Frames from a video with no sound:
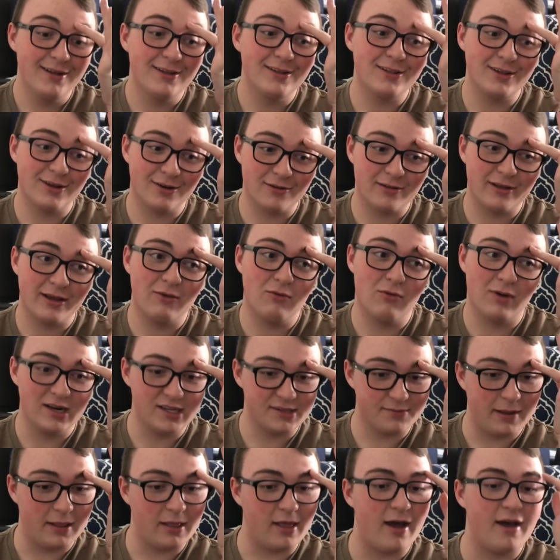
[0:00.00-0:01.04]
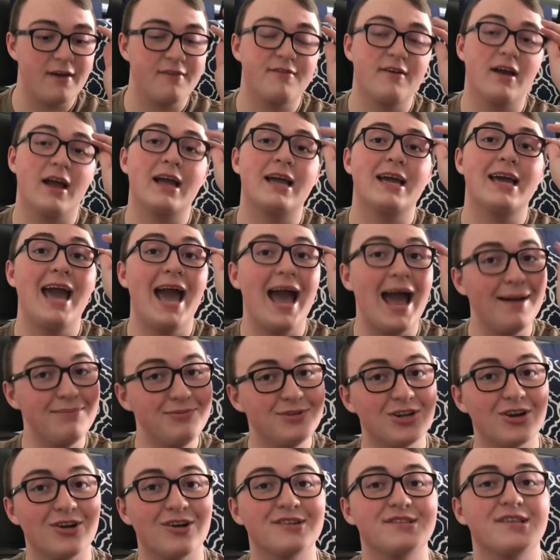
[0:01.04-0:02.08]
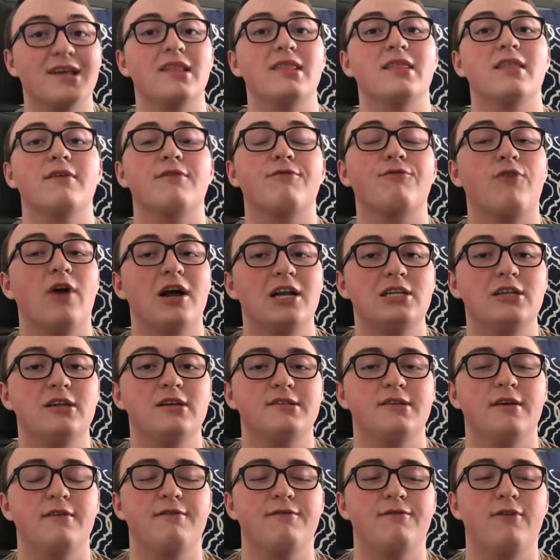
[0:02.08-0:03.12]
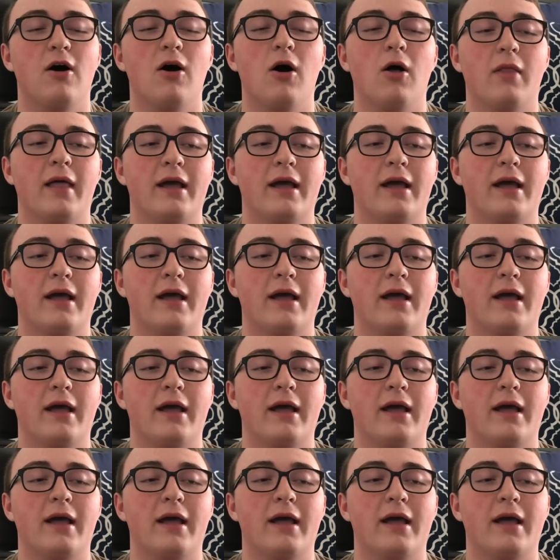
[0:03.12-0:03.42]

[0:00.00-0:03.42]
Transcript: Literally, what is my life? Captures the freshness of fall.